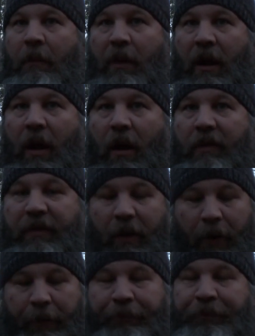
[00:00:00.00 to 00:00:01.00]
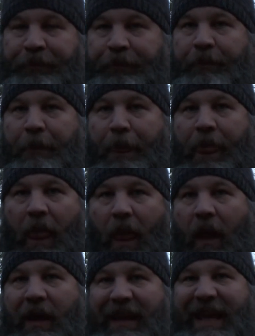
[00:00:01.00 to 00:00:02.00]
But also
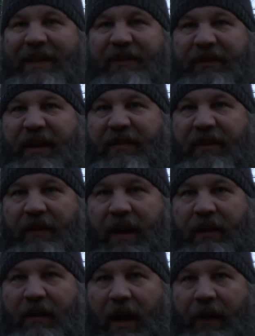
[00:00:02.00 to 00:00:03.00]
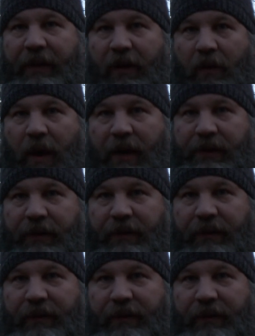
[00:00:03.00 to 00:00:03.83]
gets the disconnector out of the equation.